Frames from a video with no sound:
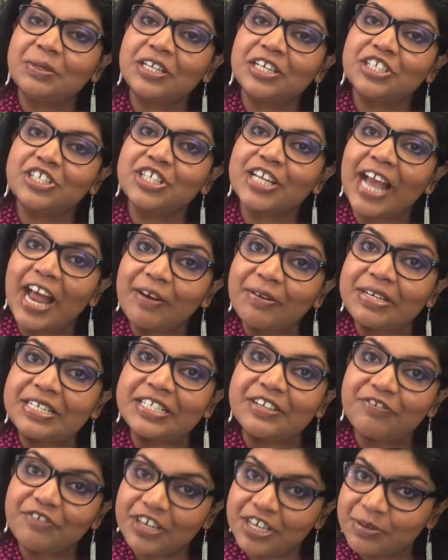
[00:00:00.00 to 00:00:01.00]
which
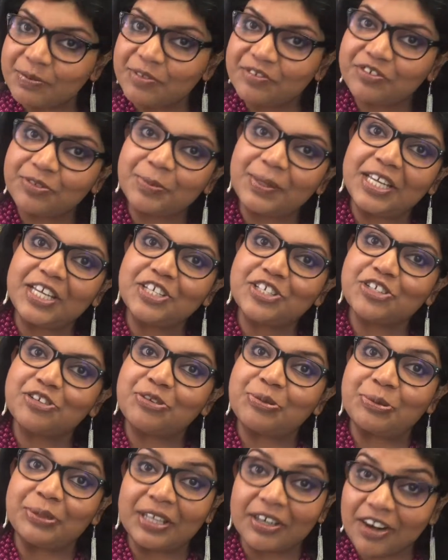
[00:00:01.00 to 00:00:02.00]
guarantee freedom of speech
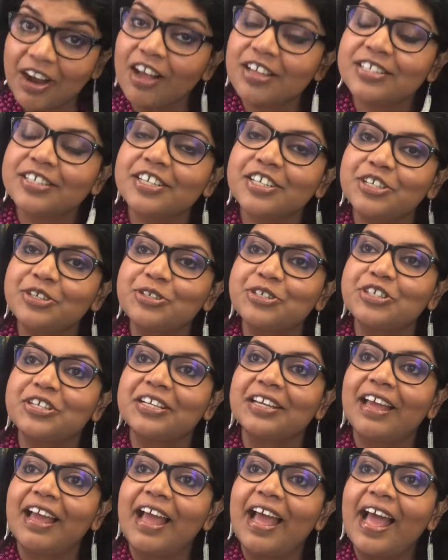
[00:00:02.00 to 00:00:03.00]
through their
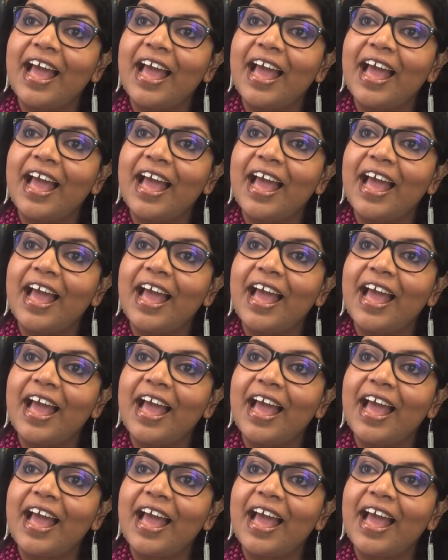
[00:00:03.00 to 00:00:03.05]
constitution.